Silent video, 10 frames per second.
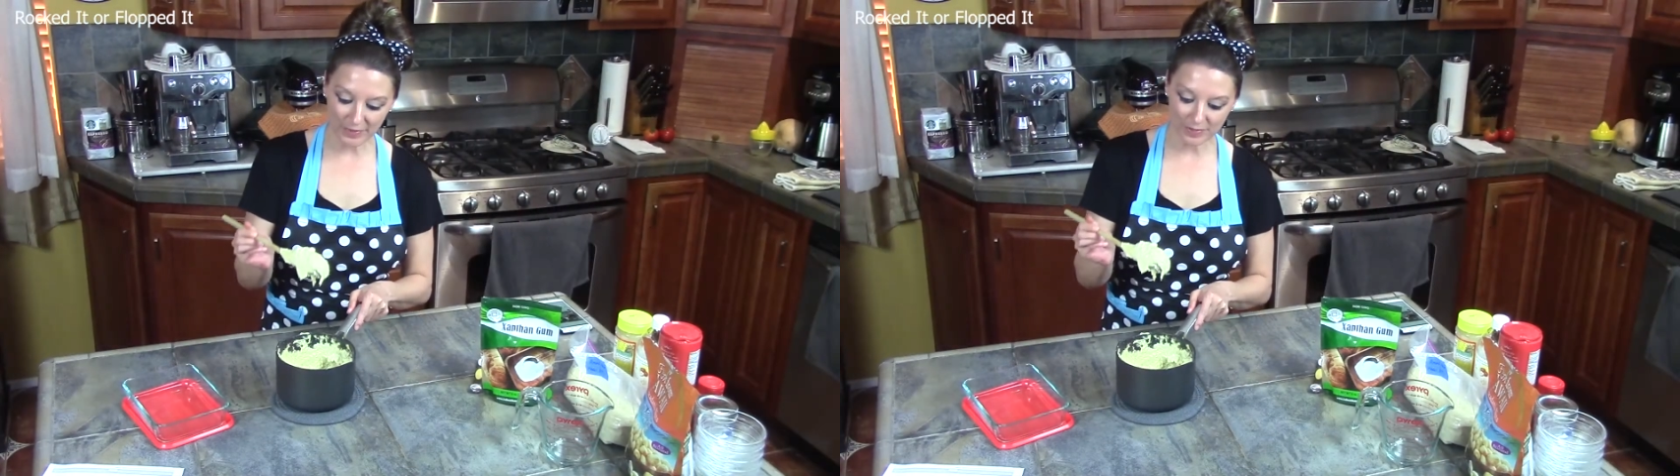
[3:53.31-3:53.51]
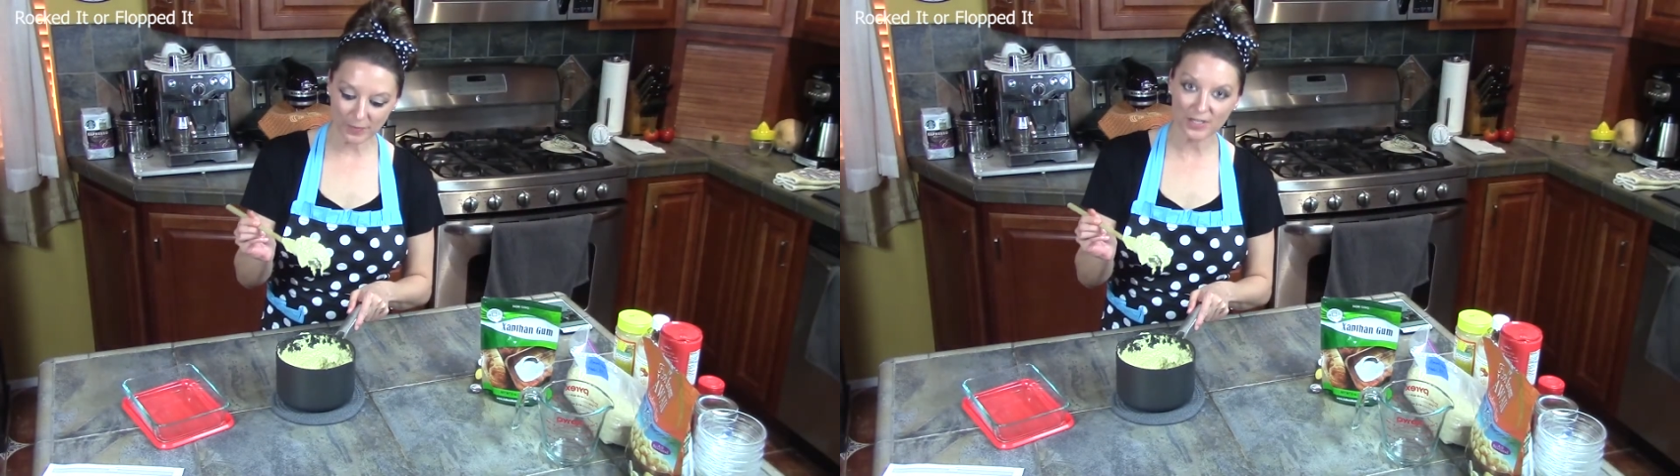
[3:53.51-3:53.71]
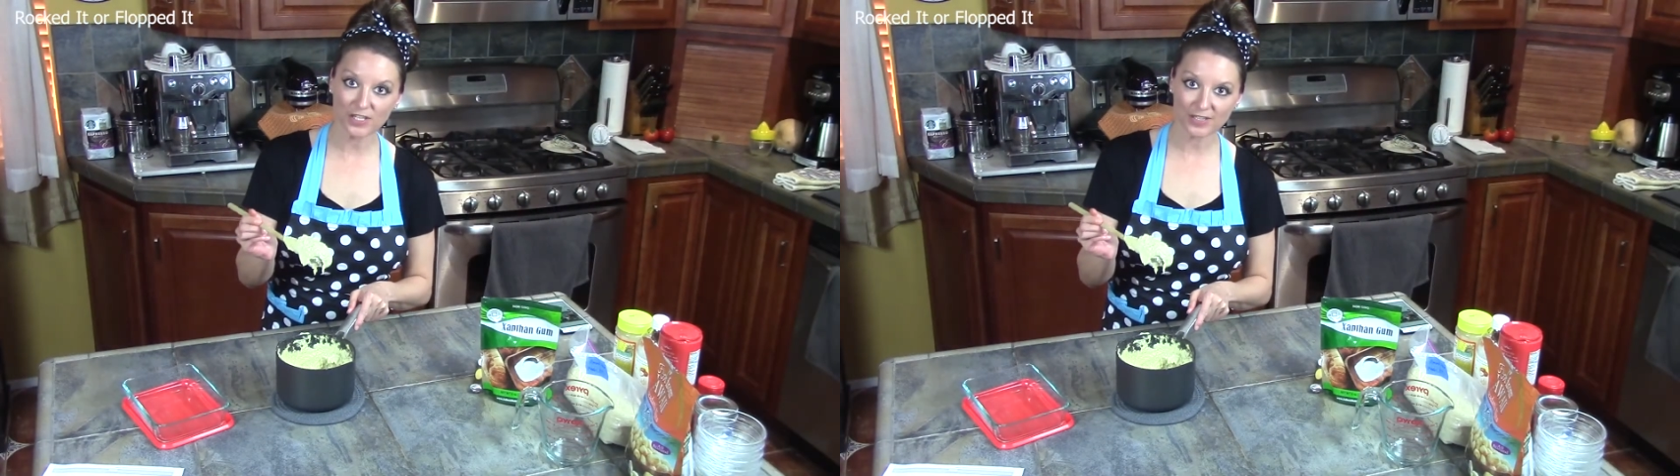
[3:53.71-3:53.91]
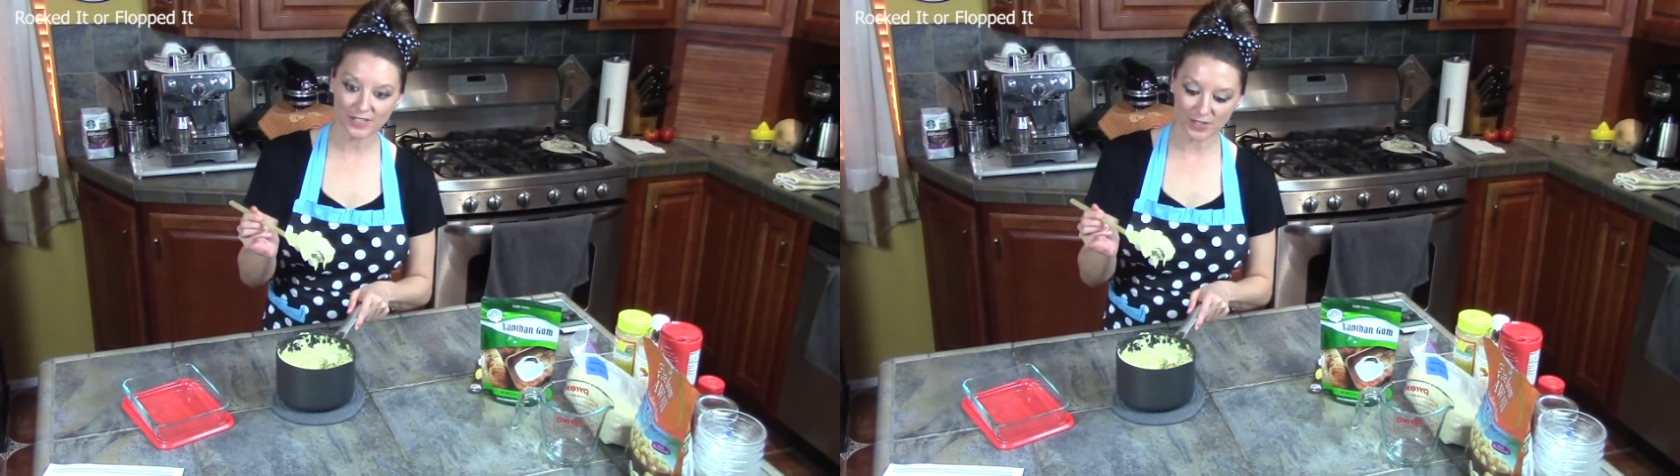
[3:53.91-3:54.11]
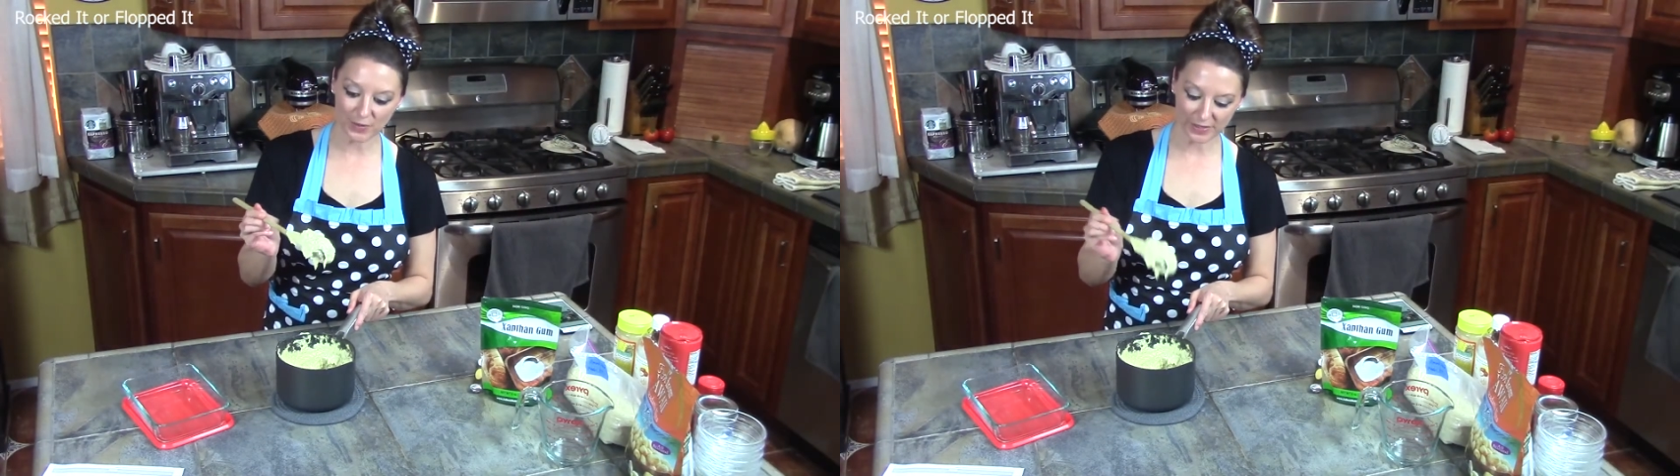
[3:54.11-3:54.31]
as much as
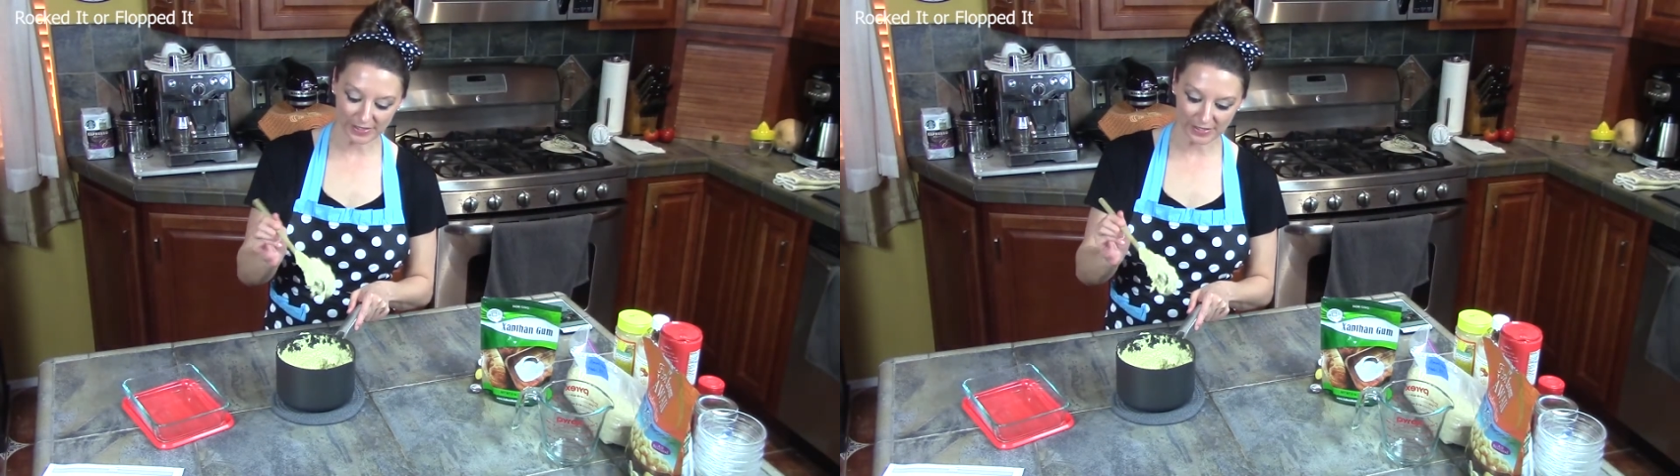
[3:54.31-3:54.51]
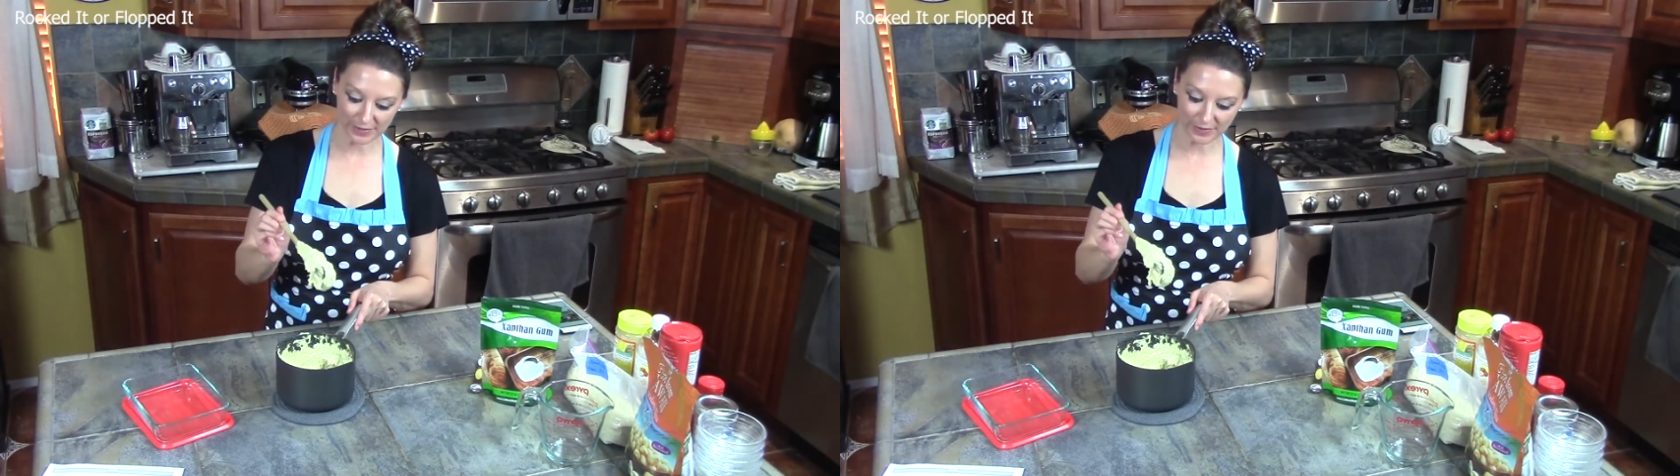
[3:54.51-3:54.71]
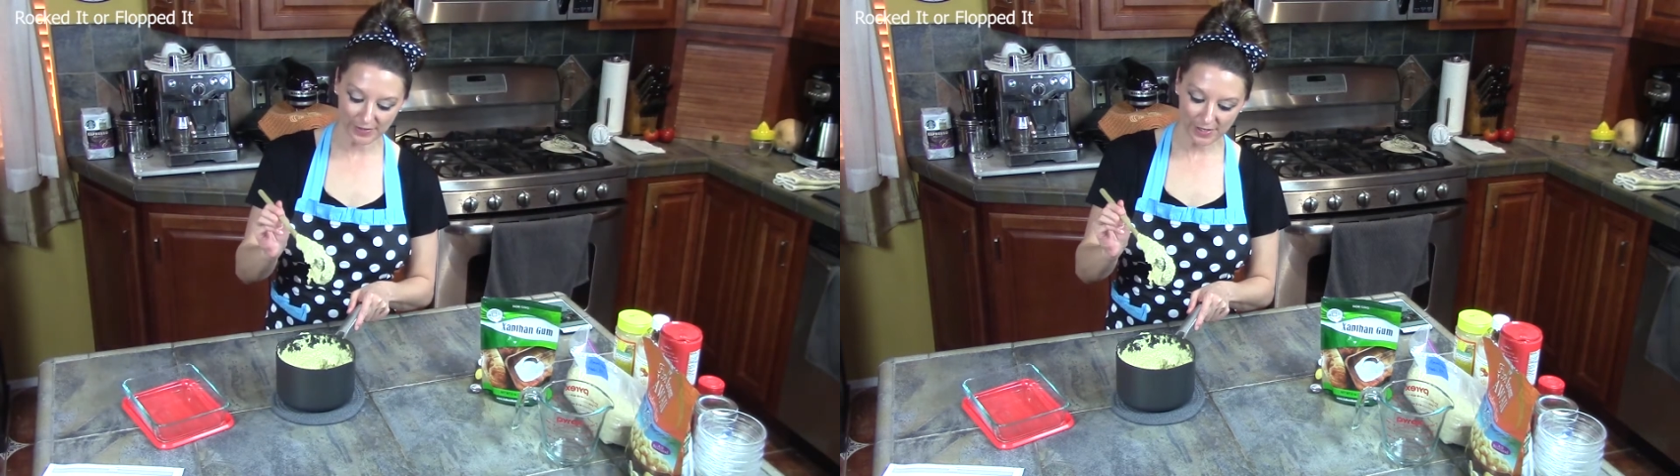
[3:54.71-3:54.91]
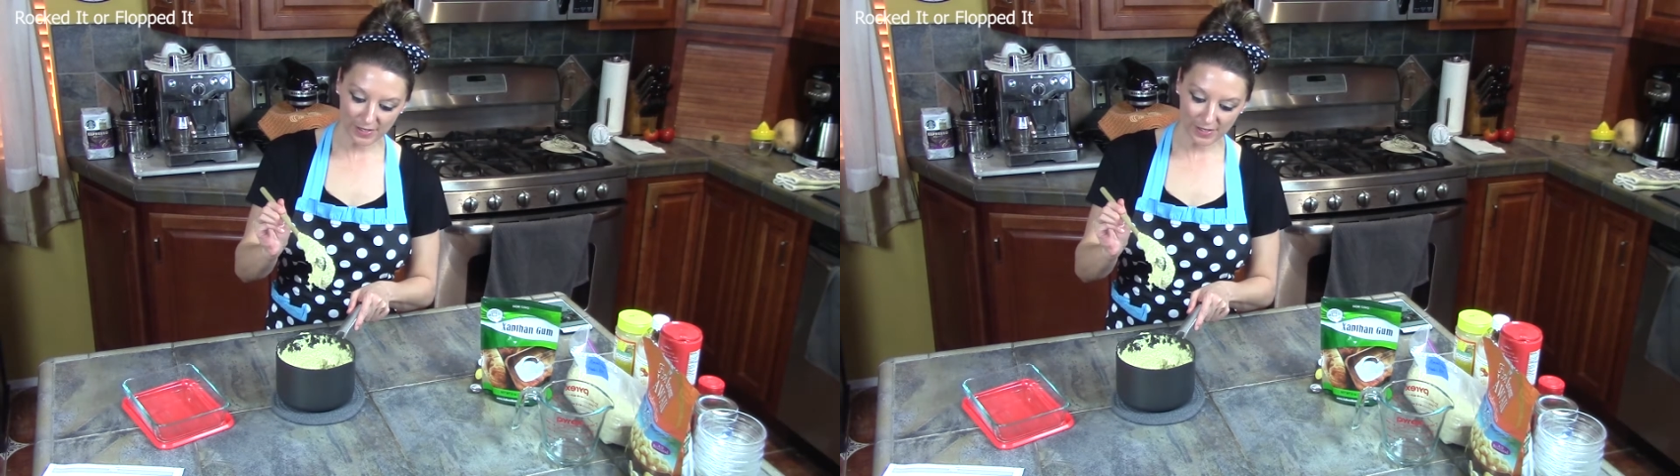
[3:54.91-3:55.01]
it's going to.